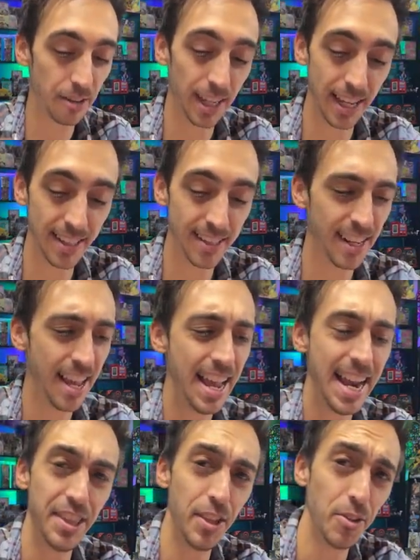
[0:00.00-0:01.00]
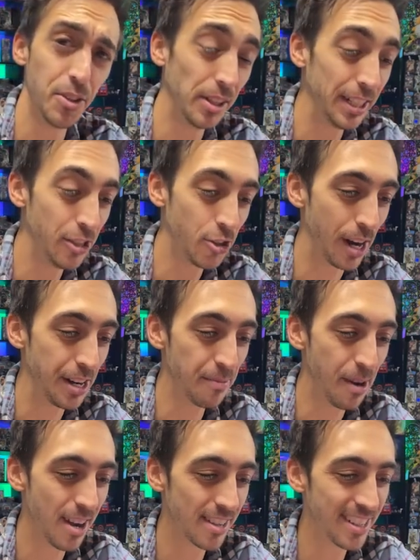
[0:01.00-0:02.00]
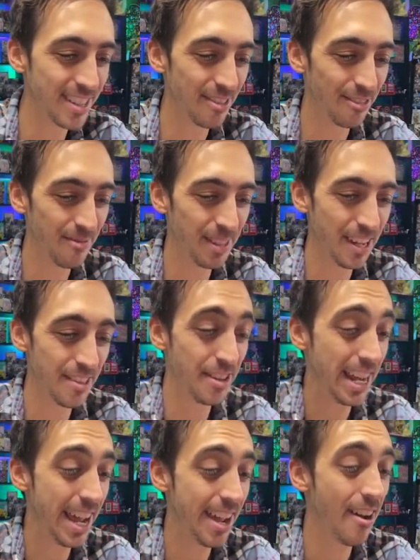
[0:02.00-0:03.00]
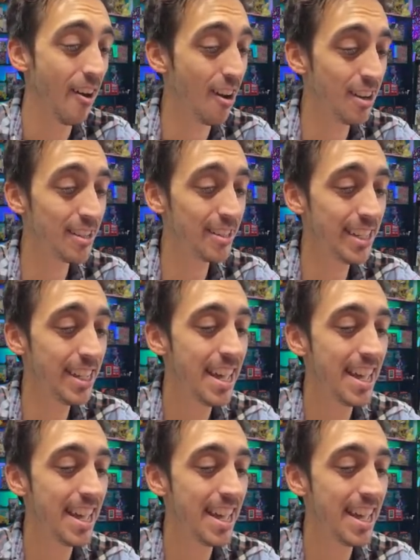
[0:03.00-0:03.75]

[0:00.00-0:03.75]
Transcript: kits and those elite trainer boxes from the other day. Honestly,